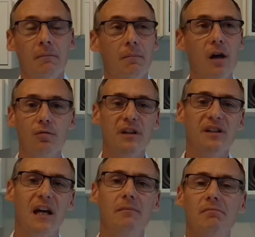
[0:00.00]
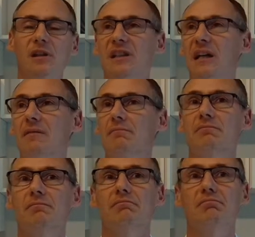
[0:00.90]
Well, it
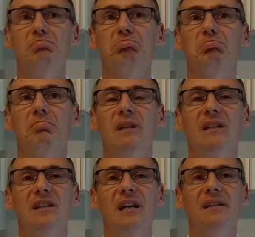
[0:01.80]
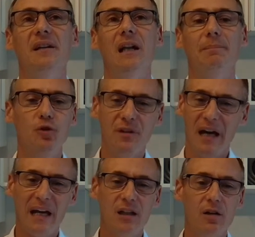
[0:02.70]
can help to
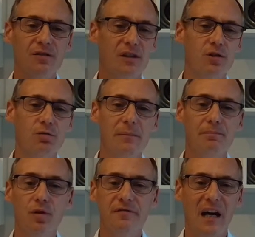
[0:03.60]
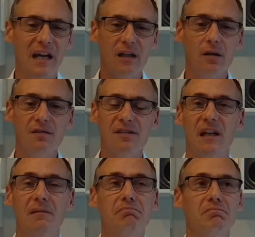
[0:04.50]
diagnose and to improve. Diagnose
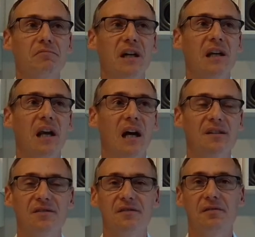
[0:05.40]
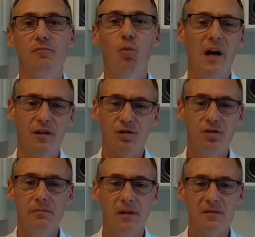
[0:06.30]
can last 1 or
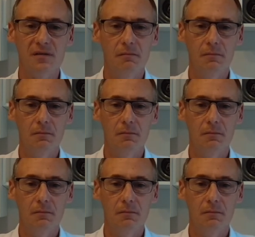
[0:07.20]
2 months.